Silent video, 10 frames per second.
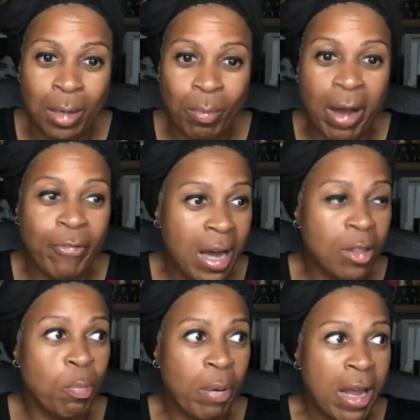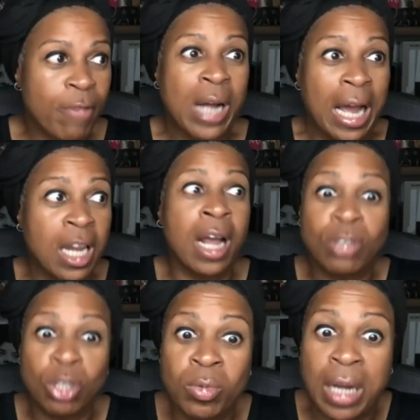My father paid for, I didn't have
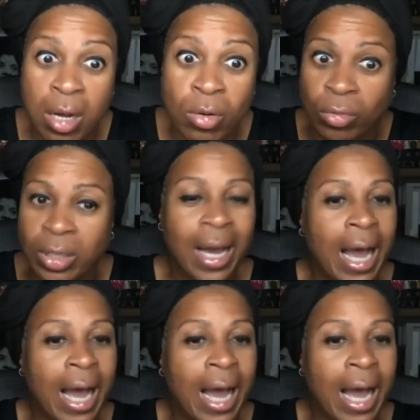student loans.